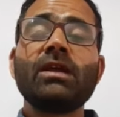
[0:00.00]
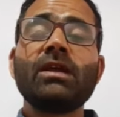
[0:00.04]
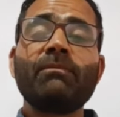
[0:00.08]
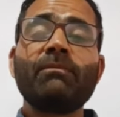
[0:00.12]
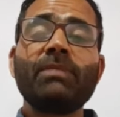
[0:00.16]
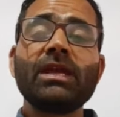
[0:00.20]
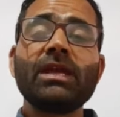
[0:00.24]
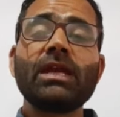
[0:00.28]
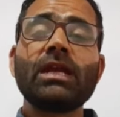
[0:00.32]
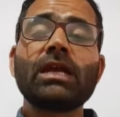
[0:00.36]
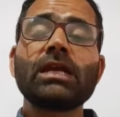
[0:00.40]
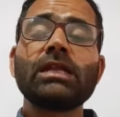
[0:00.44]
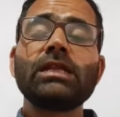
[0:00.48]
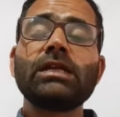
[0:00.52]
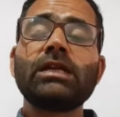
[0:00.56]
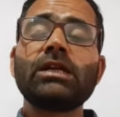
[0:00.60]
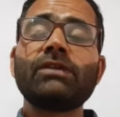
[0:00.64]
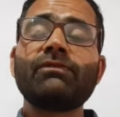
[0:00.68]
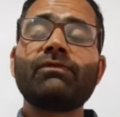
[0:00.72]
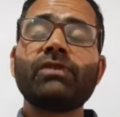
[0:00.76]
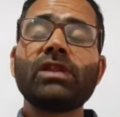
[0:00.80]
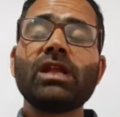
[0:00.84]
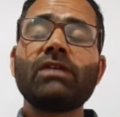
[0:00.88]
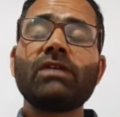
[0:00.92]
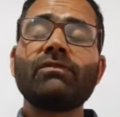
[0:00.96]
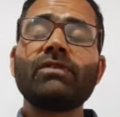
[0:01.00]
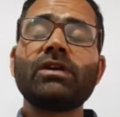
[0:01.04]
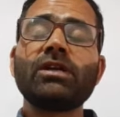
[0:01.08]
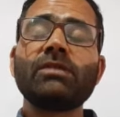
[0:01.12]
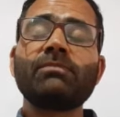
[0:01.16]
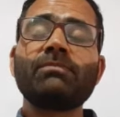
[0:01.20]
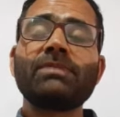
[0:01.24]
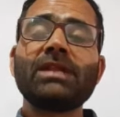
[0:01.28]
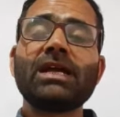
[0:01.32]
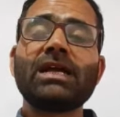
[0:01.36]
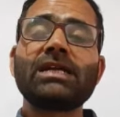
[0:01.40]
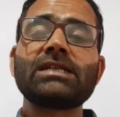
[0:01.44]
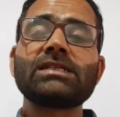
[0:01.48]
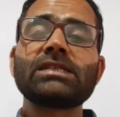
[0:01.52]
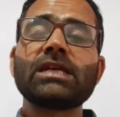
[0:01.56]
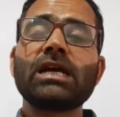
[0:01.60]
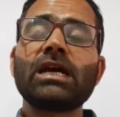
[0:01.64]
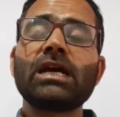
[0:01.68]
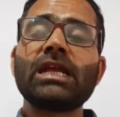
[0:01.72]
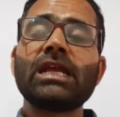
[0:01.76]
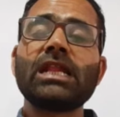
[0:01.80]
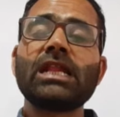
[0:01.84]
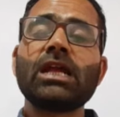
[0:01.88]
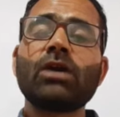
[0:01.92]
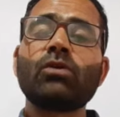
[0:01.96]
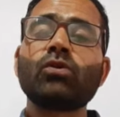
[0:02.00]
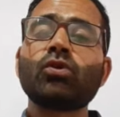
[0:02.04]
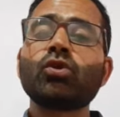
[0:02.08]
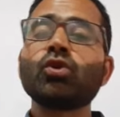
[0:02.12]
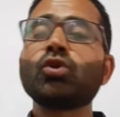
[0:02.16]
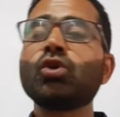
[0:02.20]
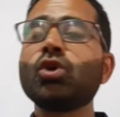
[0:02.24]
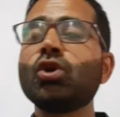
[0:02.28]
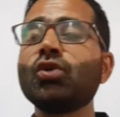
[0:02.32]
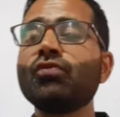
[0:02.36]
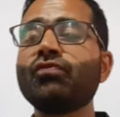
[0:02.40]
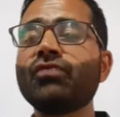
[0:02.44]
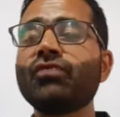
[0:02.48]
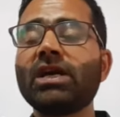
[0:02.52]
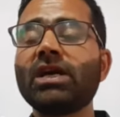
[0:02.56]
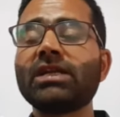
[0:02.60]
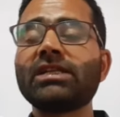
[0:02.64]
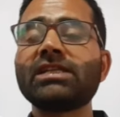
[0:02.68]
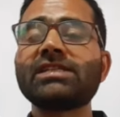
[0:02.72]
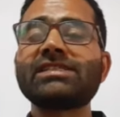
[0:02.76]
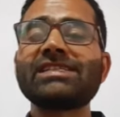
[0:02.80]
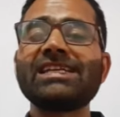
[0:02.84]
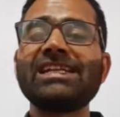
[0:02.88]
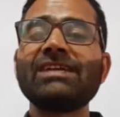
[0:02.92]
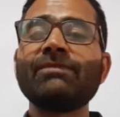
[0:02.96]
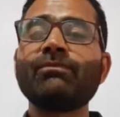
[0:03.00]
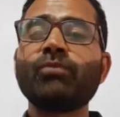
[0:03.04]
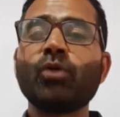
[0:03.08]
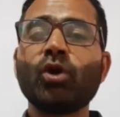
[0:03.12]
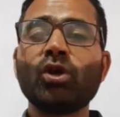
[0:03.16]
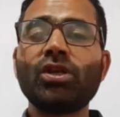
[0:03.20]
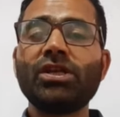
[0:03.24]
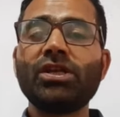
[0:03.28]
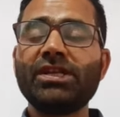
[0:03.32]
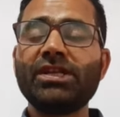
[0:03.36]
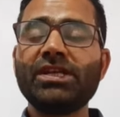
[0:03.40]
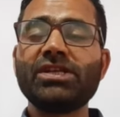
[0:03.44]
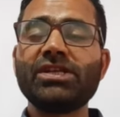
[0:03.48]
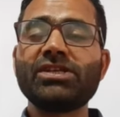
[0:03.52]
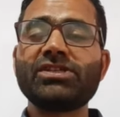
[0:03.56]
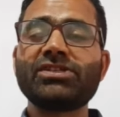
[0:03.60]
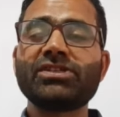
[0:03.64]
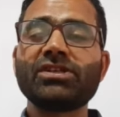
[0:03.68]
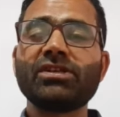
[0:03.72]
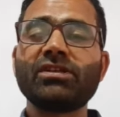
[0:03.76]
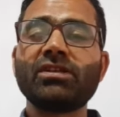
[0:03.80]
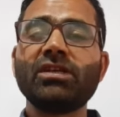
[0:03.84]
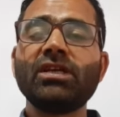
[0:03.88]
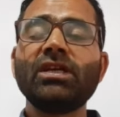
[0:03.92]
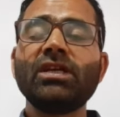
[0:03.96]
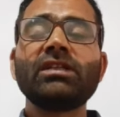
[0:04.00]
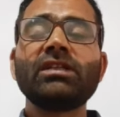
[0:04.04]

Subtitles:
pink colored flowered plants are allowed to go for the self-pollination,